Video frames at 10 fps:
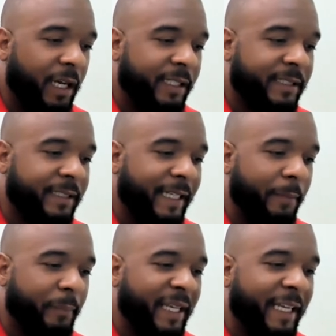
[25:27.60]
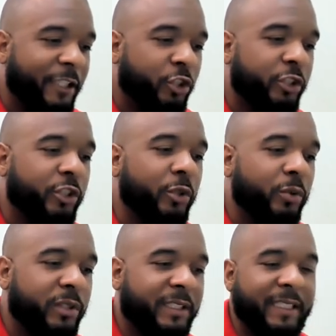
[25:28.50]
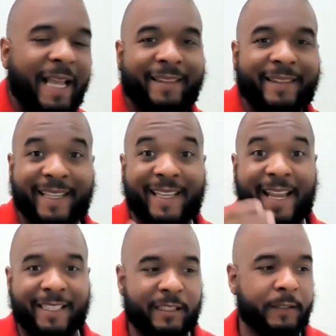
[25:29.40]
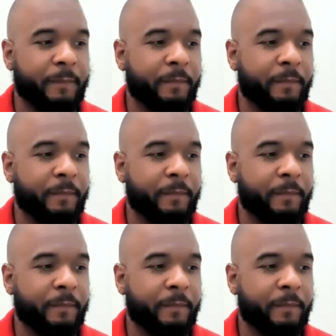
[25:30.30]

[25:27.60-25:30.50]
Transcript: us being introduced at the gate